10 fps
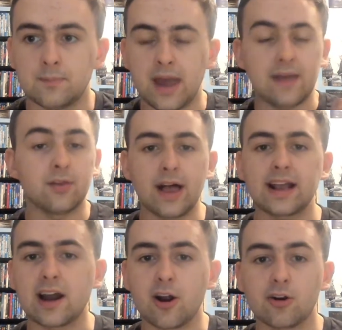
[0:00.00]
And
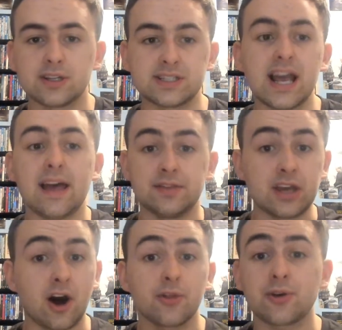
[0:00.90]
like I already said,
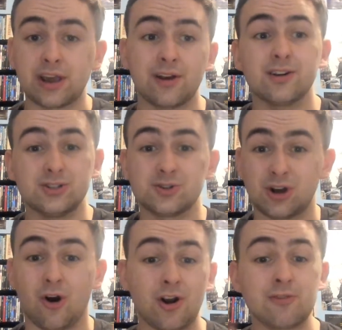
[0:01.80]
the other characters
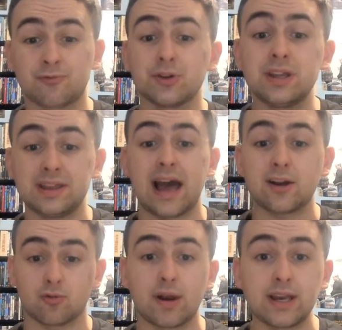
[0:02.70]
aren't really
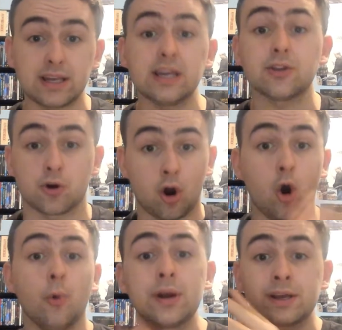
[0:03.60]
that great either.
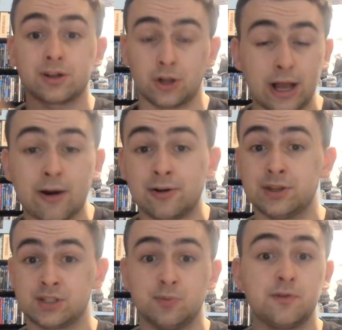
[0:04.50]
Owen and Claire in
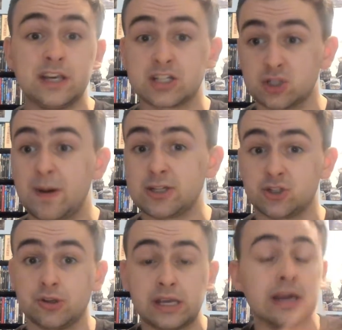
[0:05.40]
this movie
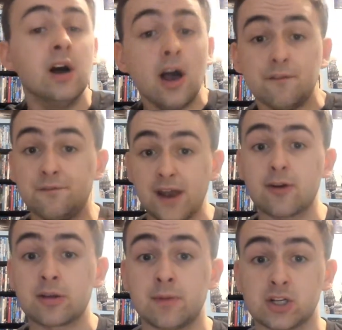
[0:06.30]
especially
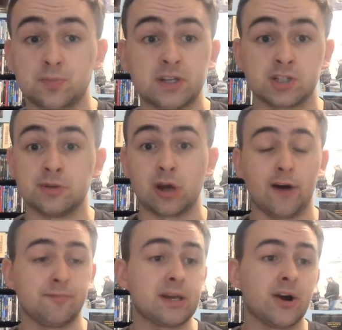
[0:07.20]
very much pissed me
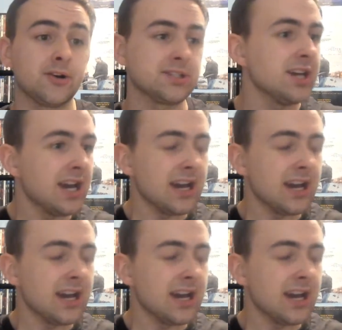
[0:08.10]
off, because